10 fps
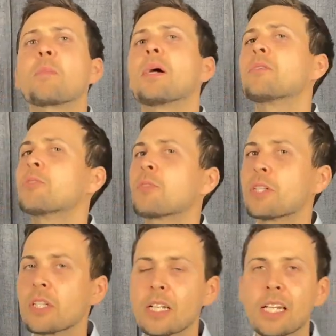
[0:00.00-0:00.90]
about
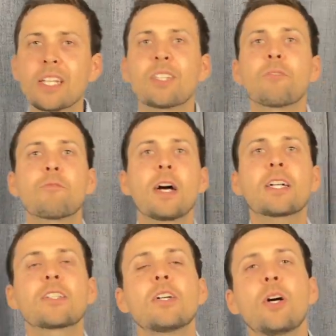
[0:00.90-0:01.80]
nutrition and its
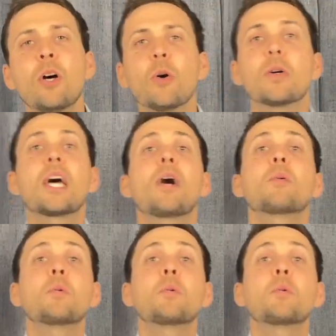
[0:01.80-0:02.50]
effect on how we